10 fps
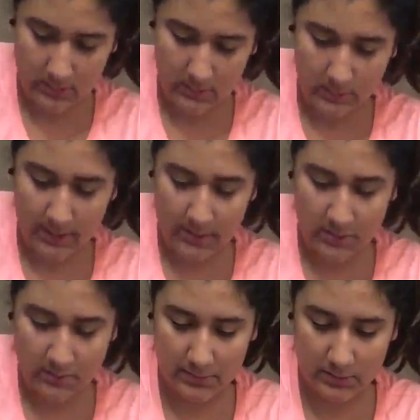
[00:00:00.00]
So I
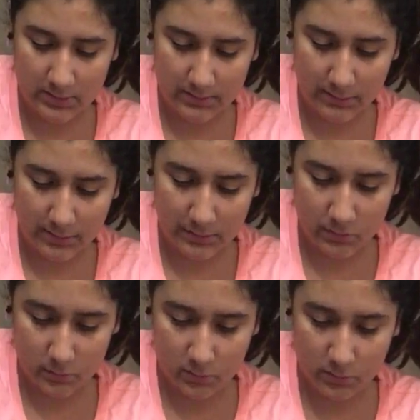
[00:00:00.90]
just messed up on this
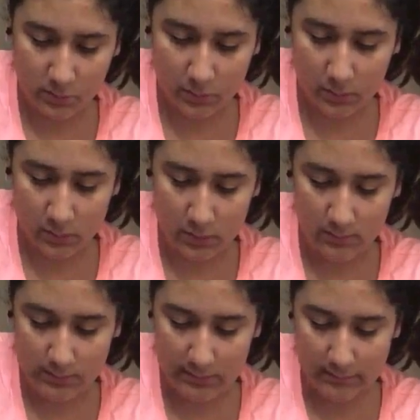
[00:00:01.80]
drawing,
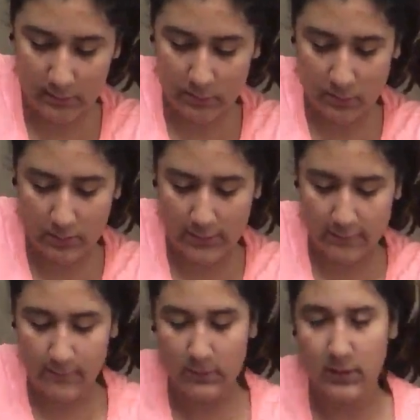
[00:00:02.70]
but I'm still trying to
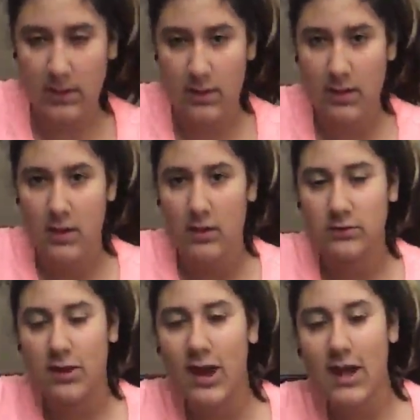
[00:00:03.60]
fix it.
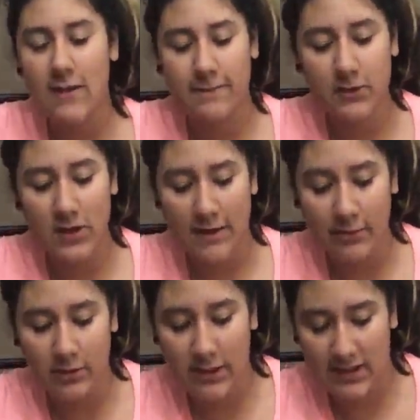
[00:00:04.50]
So if you're ever
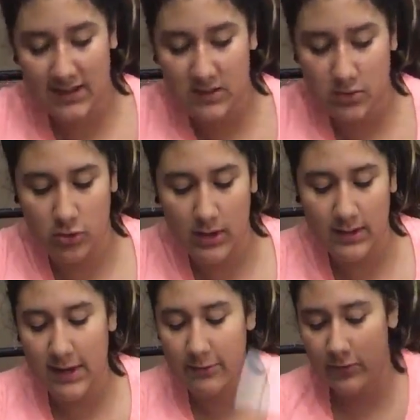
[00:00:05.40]
like into drawing,
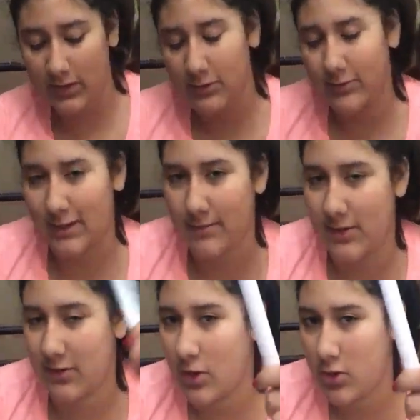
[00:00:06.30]
I really recommend
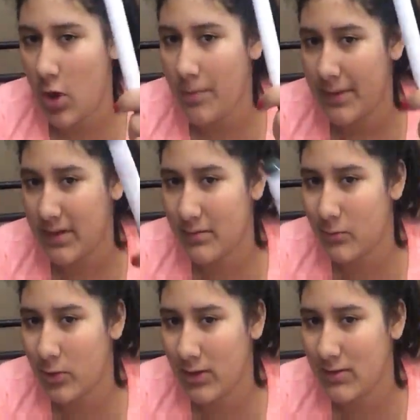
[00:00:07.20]
the Copic
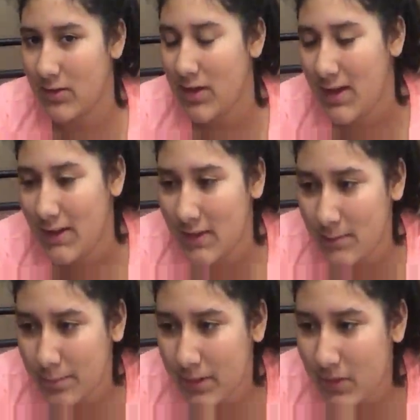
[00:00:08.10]
ones. They
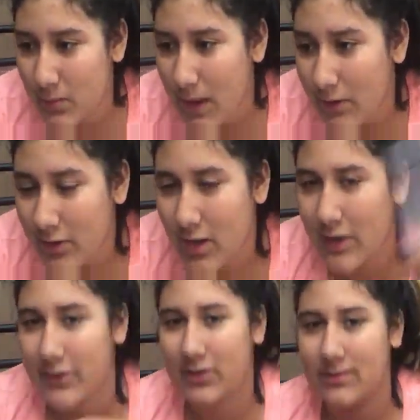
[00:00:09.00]
blend well
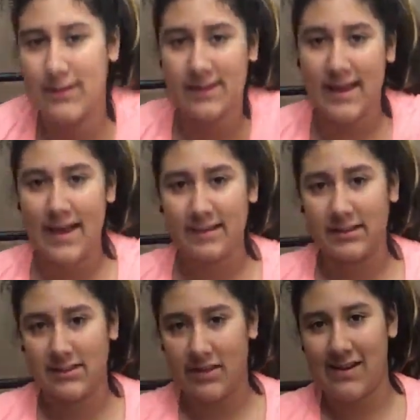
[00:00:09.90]
together because, as I
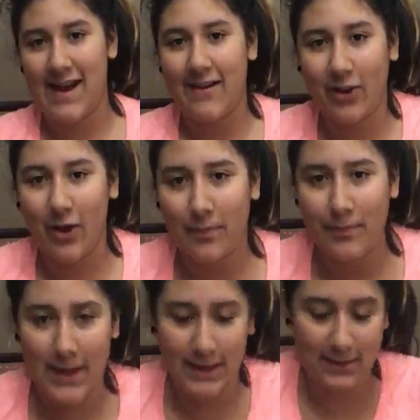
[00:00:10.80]
said, they're alcohol
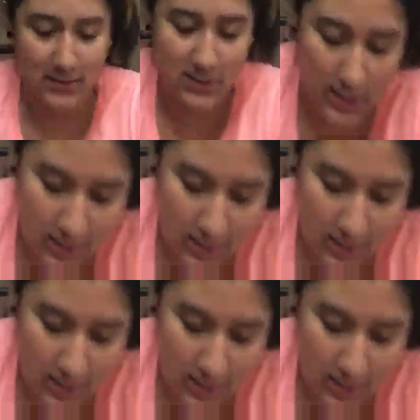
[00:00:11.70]
based.